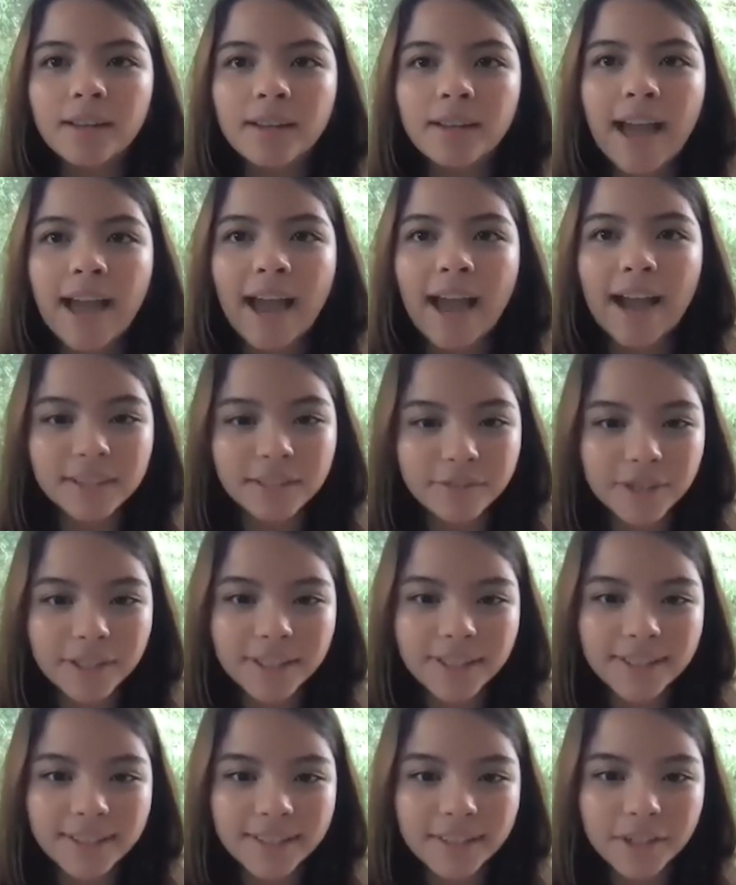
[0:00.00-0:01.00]

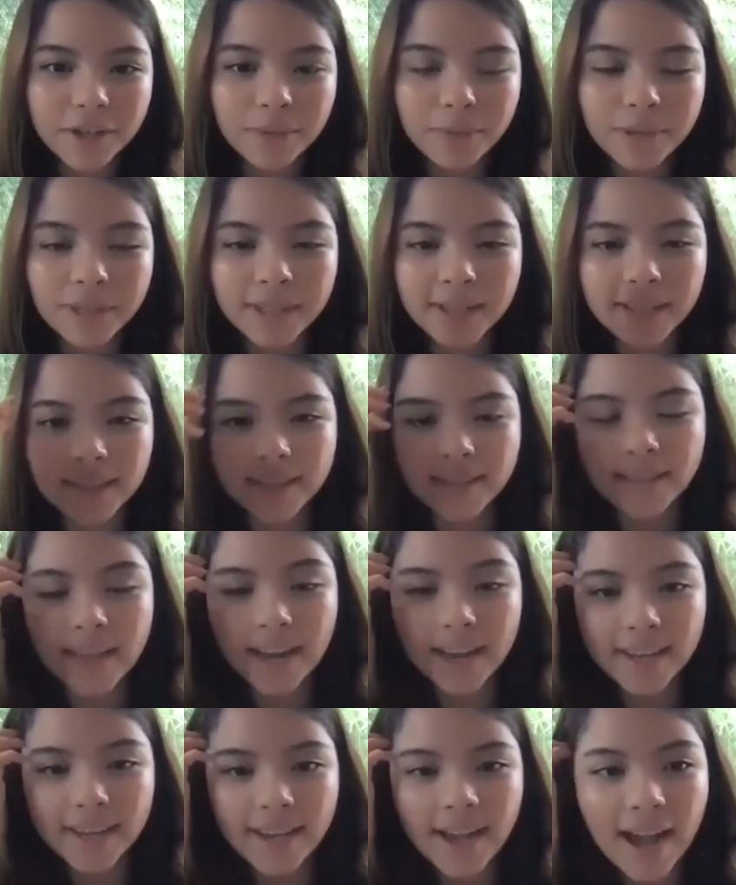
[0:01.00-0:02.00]
activists here because
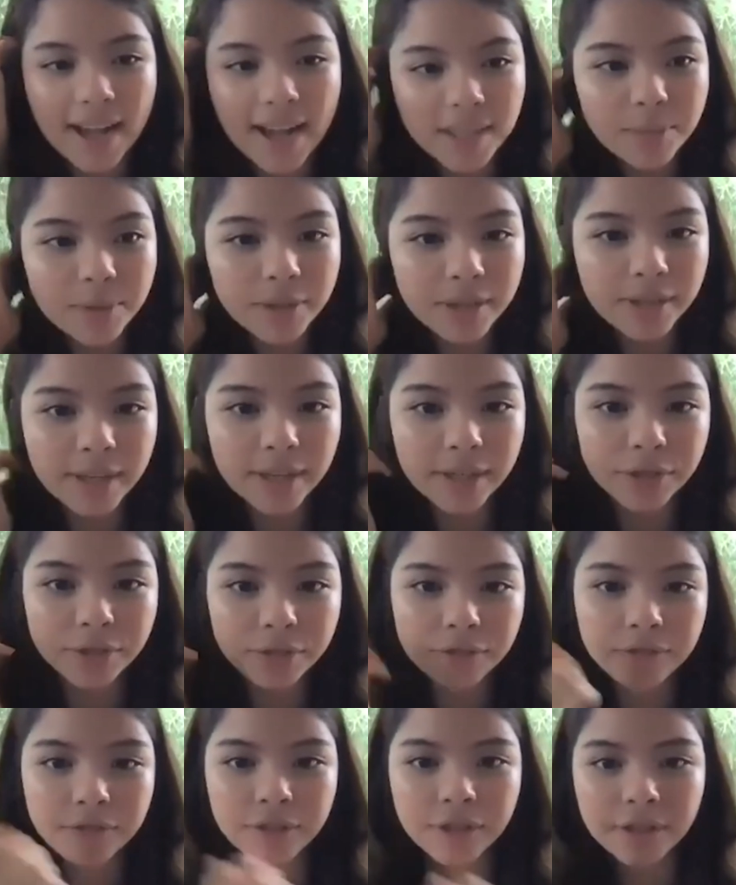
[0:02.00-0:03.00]
that has been an issue
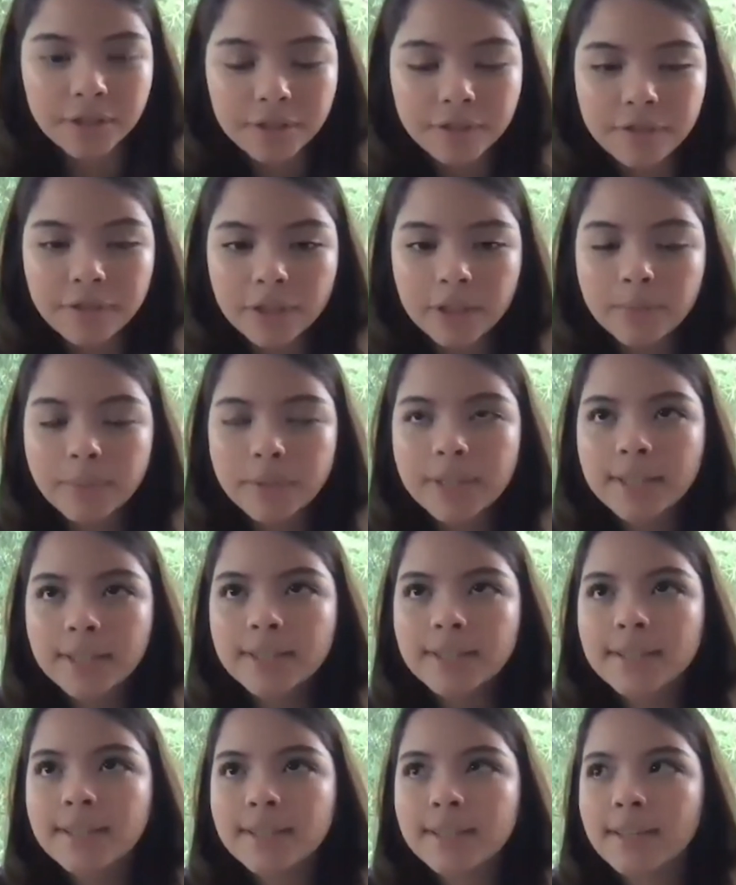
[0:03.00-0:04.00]
for the
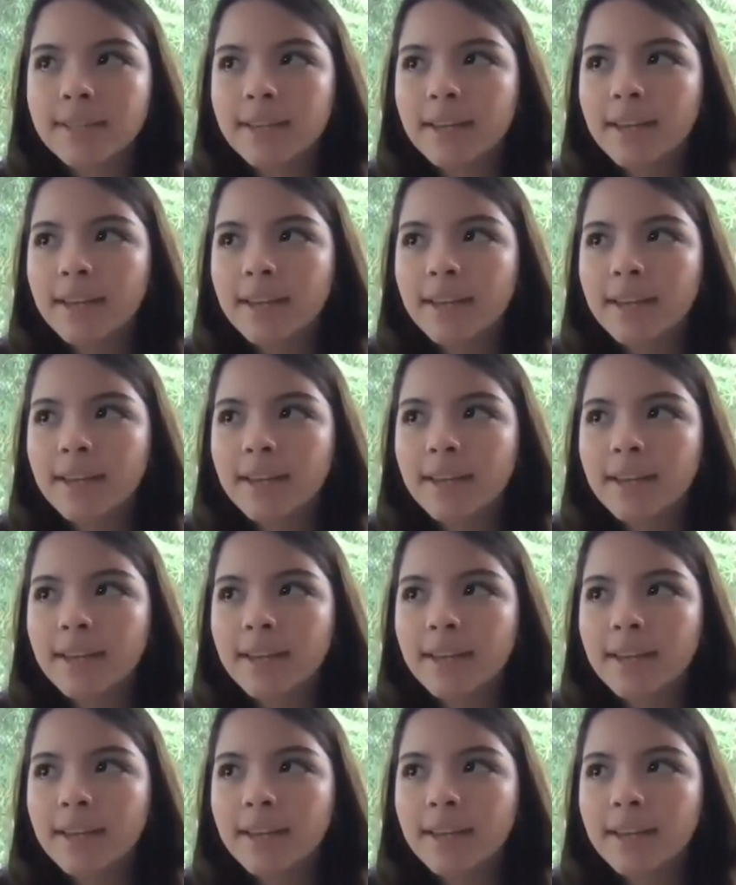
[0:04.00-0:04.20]
Philippines.